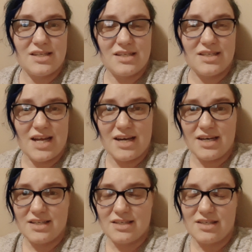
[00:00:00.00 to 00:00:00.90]
it's not
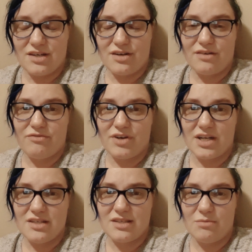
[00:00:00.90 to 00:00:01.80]
necessary for
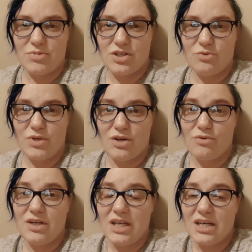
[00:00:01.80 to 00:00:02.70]
consumption. We
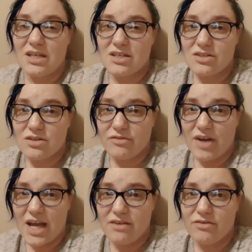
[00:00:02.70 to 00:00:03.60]
don't need it to
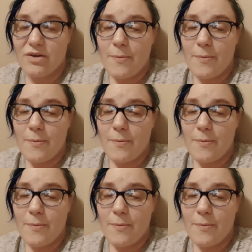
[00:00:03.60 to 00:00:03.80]
survive.